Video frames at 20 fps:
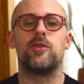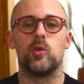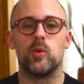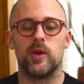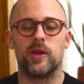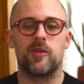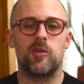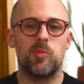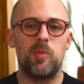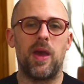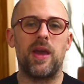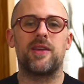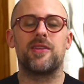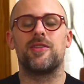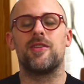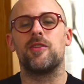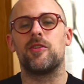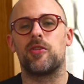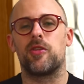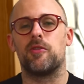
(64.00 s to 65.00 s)
you would expect,
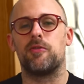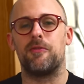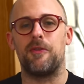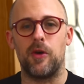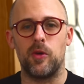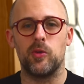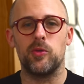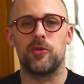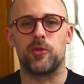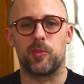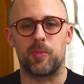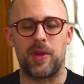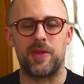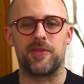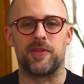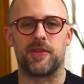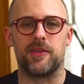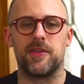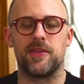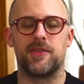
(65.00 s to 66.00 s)
since the phones are
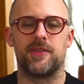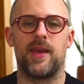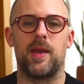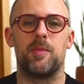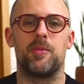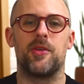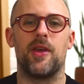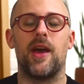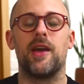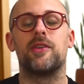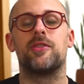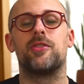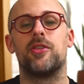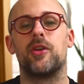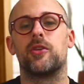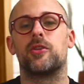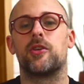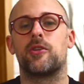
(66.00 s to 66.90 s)
basically the same size, their